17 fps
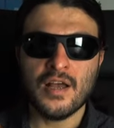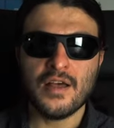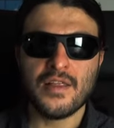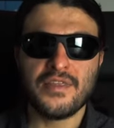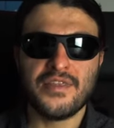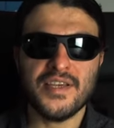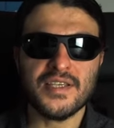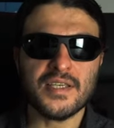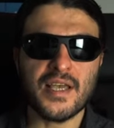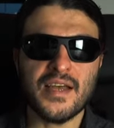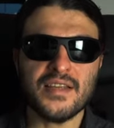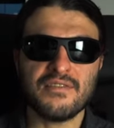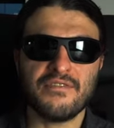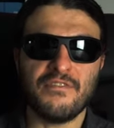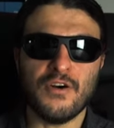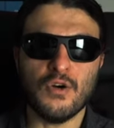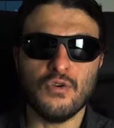This
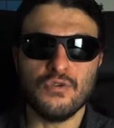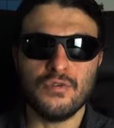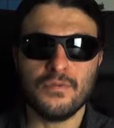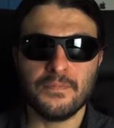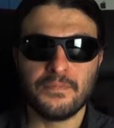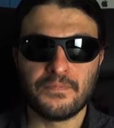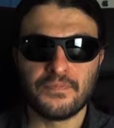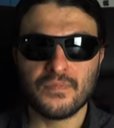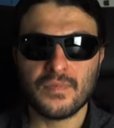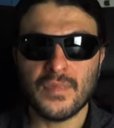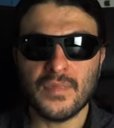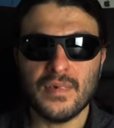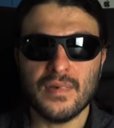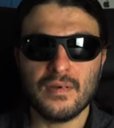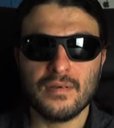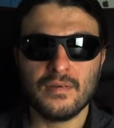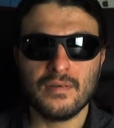headphone,
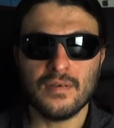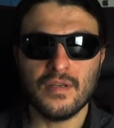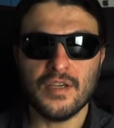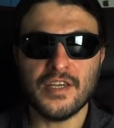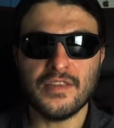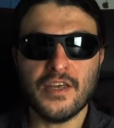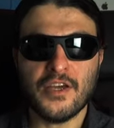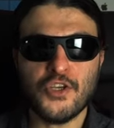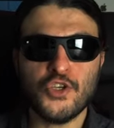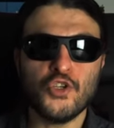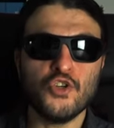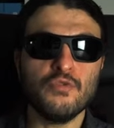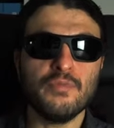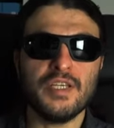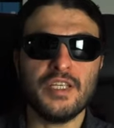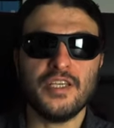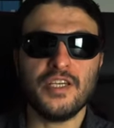in the
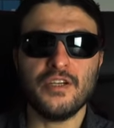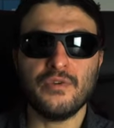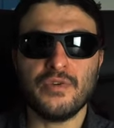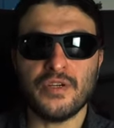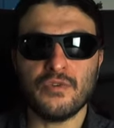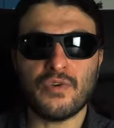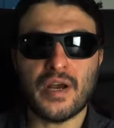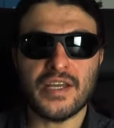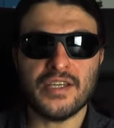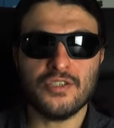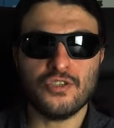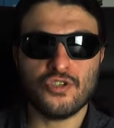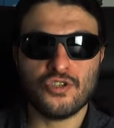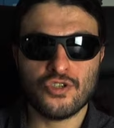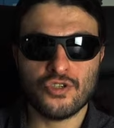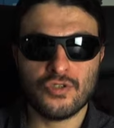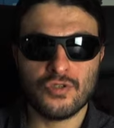human hearing
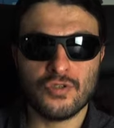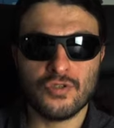range,